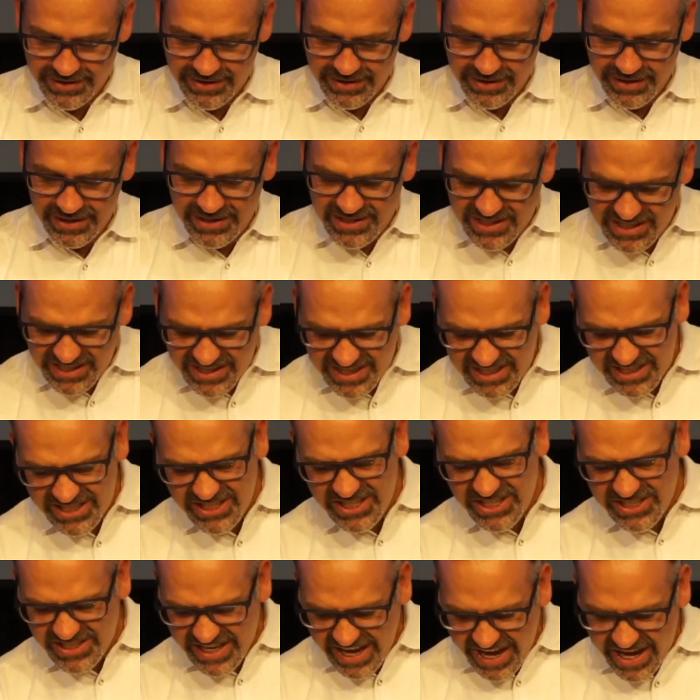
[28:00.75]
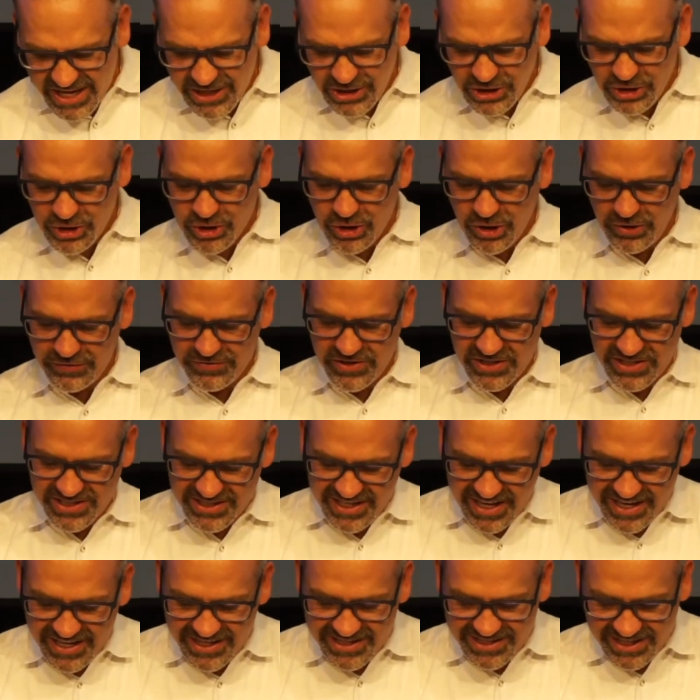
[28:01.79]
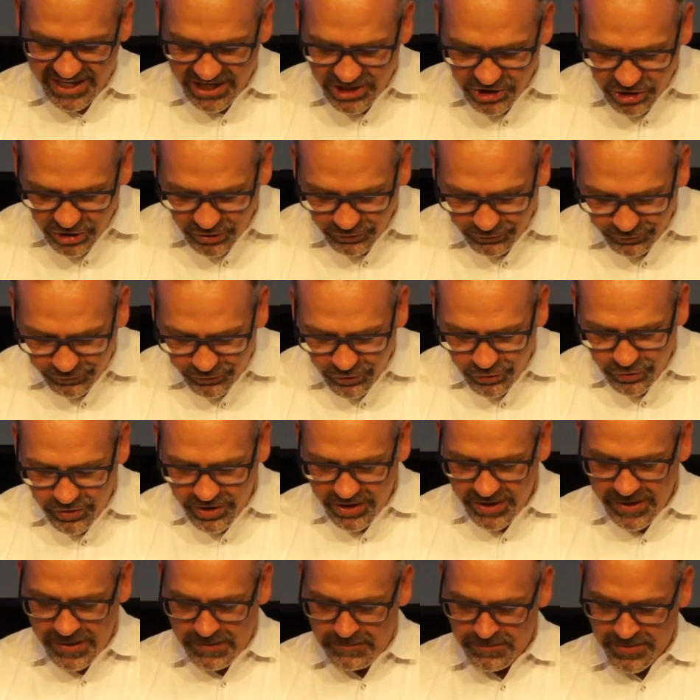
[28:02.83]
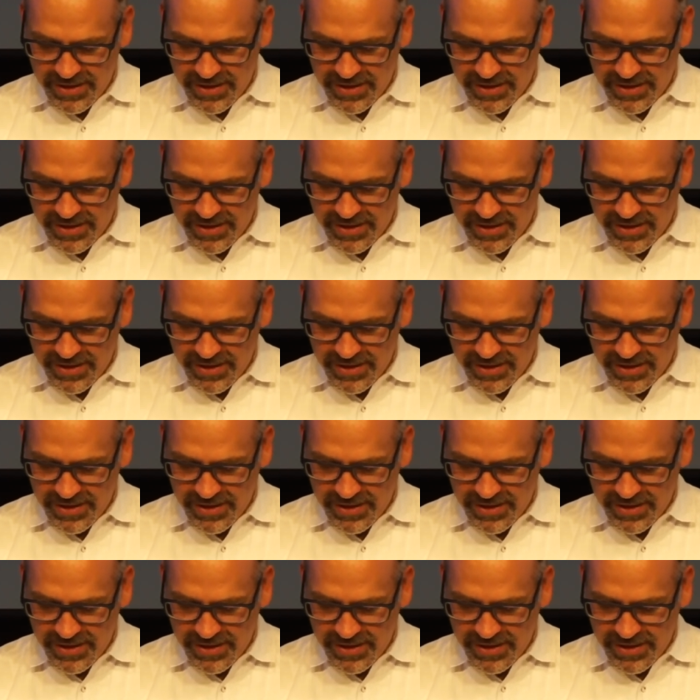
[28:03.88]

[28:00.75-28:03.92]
Is it the stench of the sanitation fluid